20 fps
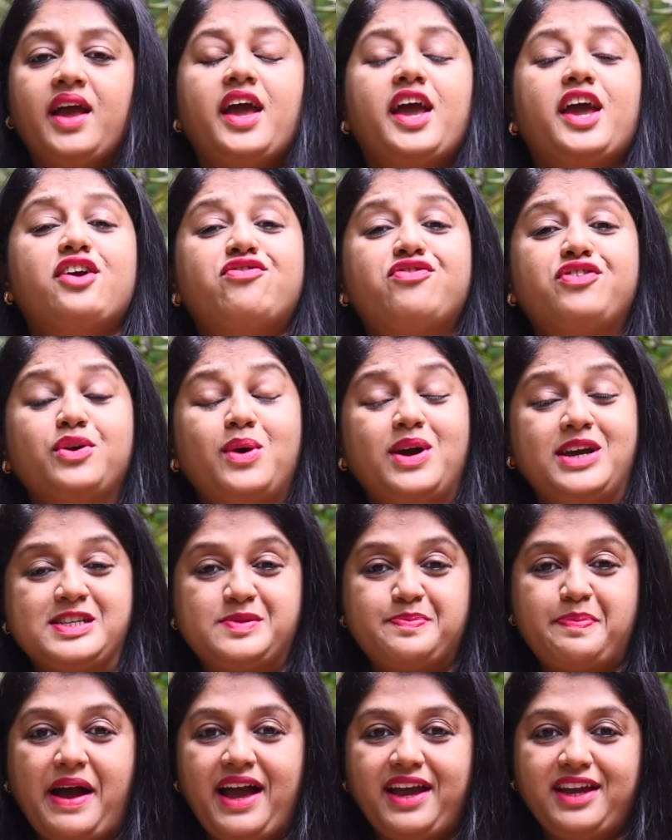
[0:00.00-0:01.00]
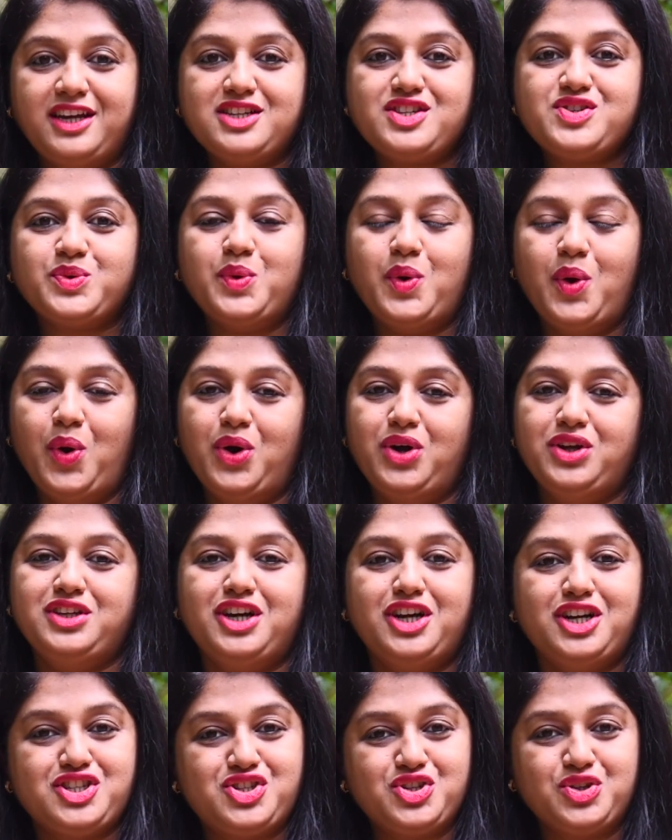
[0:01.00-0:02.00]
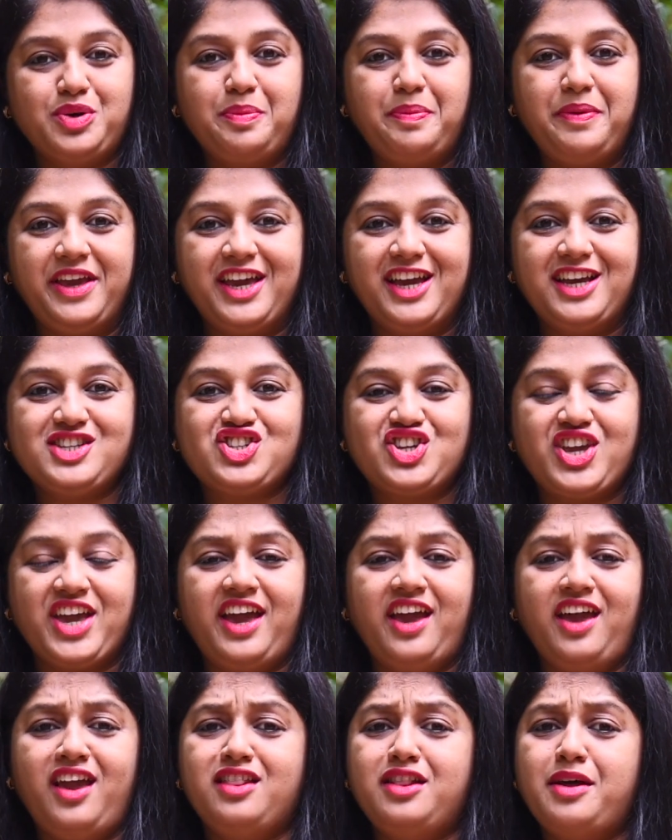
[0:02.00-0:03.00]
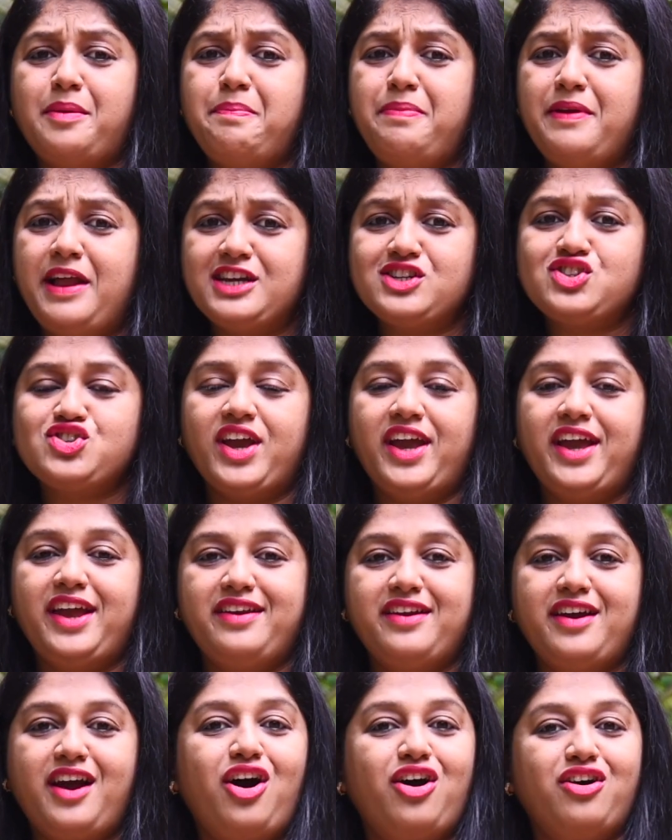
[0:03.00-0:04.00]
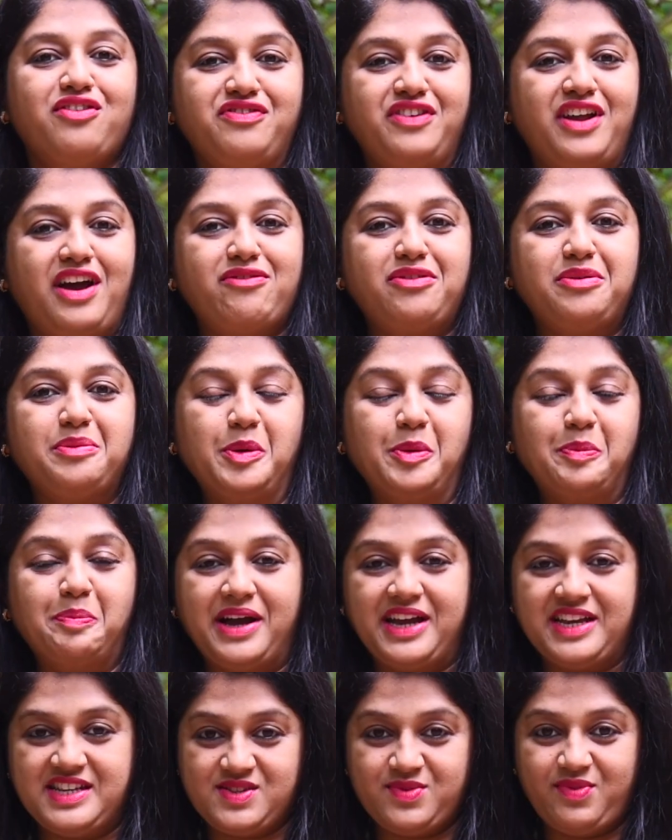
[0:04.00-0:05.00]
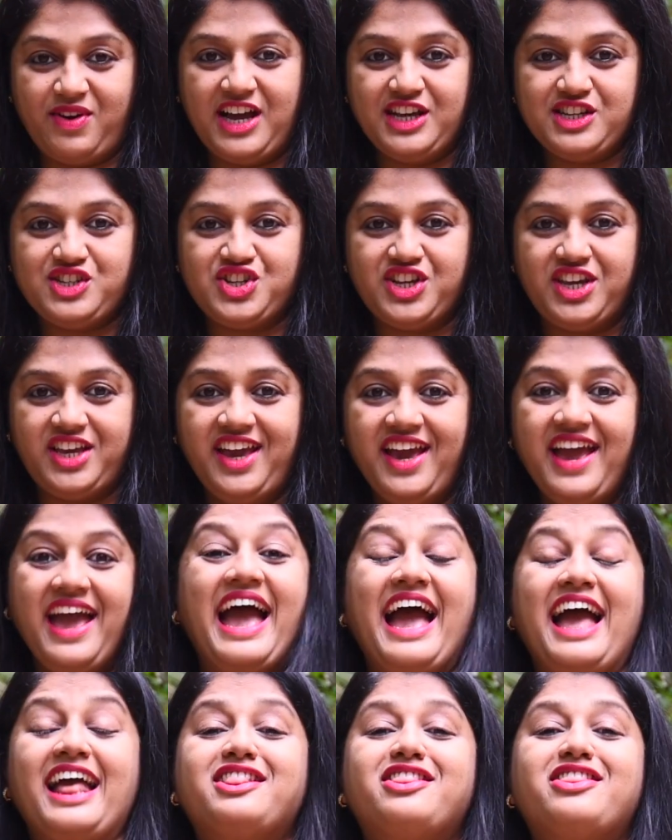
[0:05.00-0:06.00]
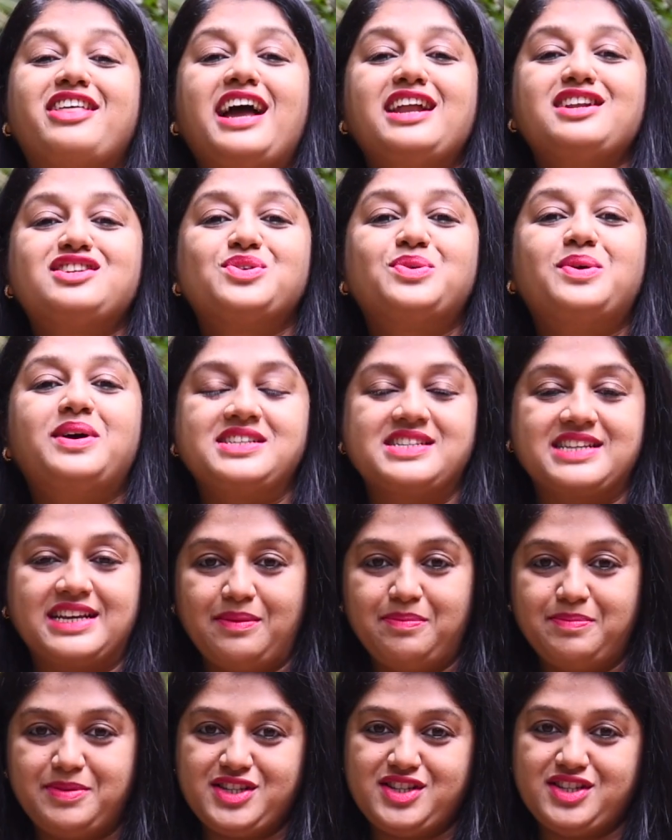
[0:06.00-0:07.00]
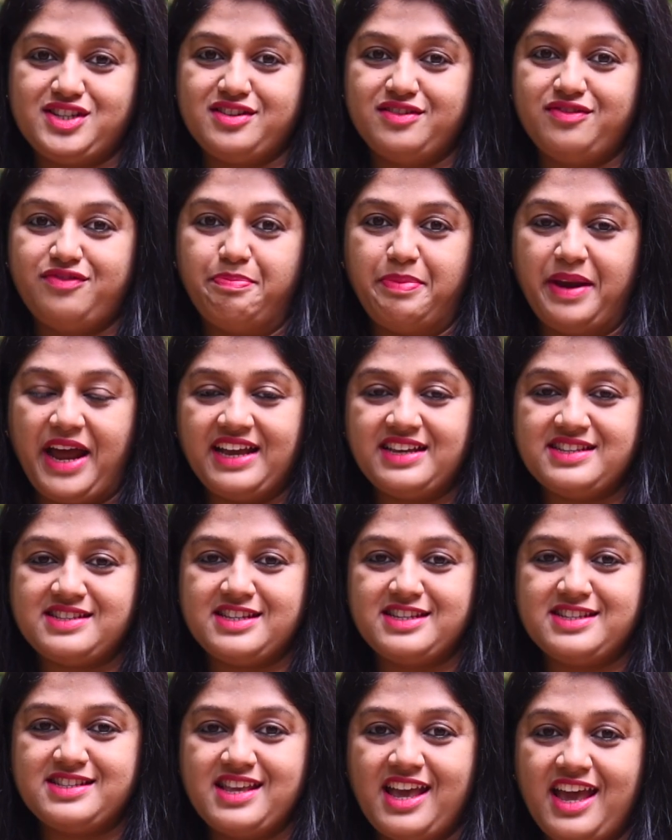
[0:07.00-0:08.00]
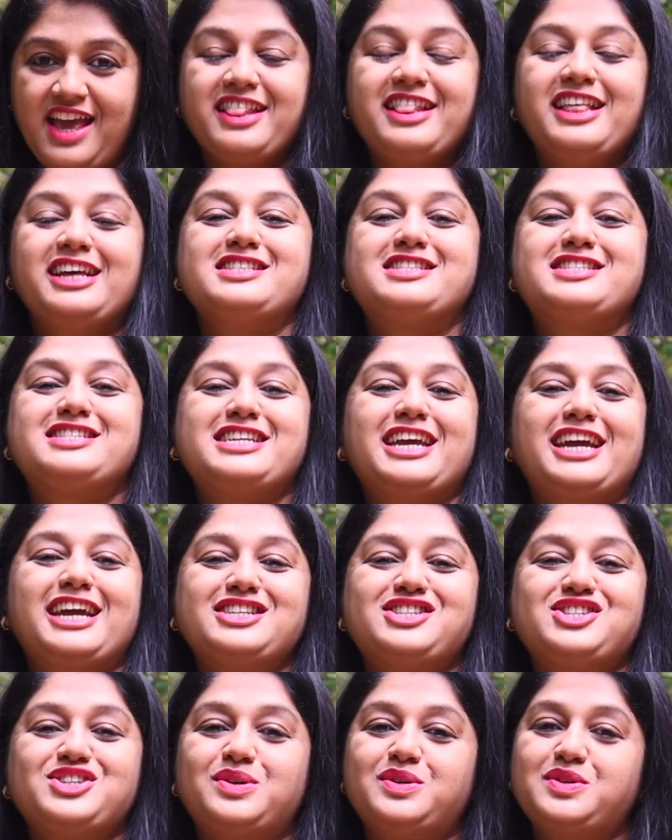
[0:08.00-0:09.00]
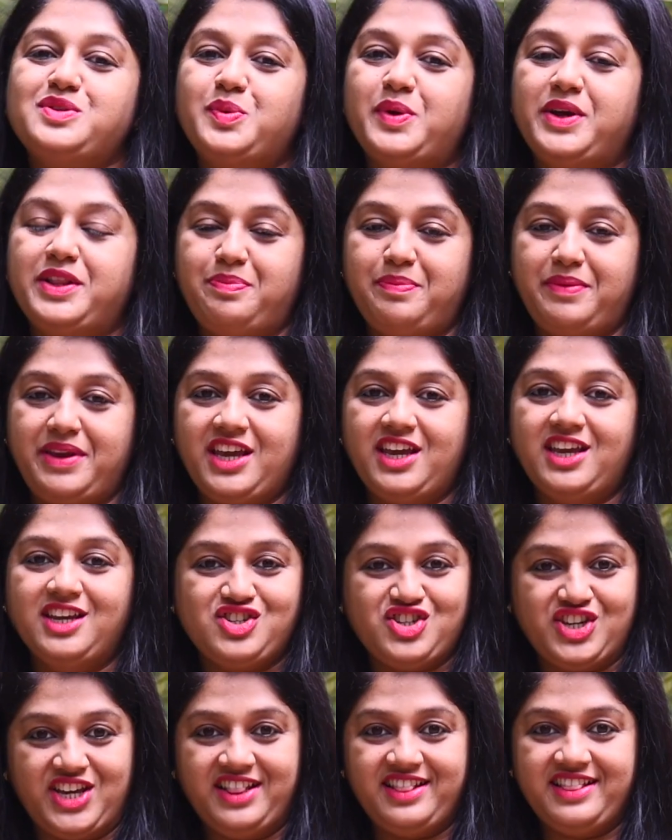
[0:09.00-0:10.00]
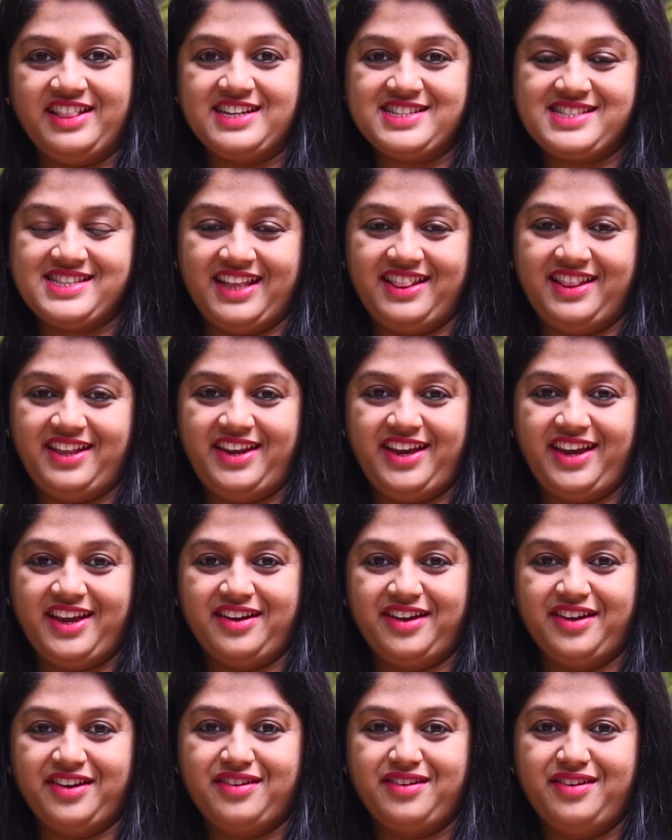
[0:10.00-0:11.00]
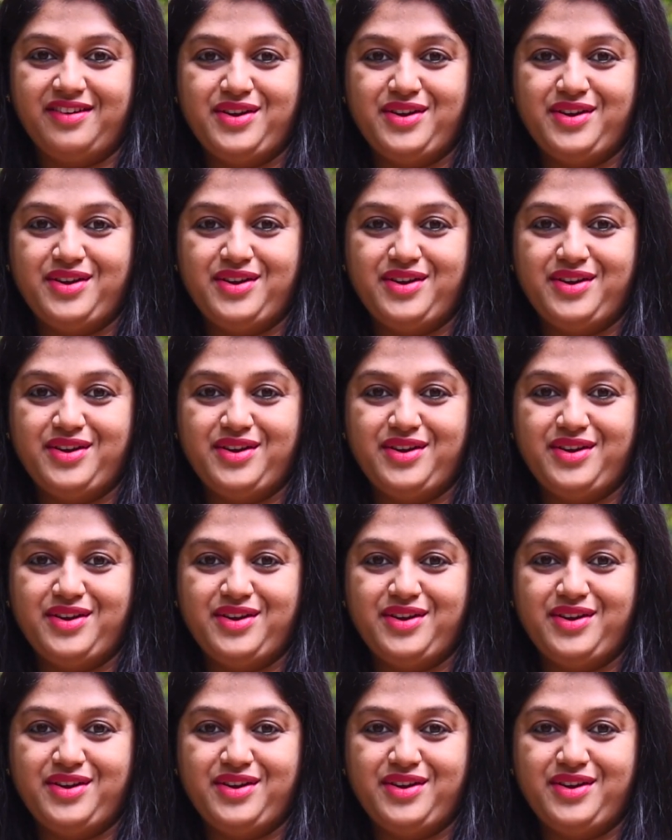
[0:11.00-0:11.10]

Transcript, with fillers: If you aspire to own a 2 BHK in the plush area of Navi Mumbai's Vashi and that too at competitive prices, then stay tuned with me, Chetna Sadadekar.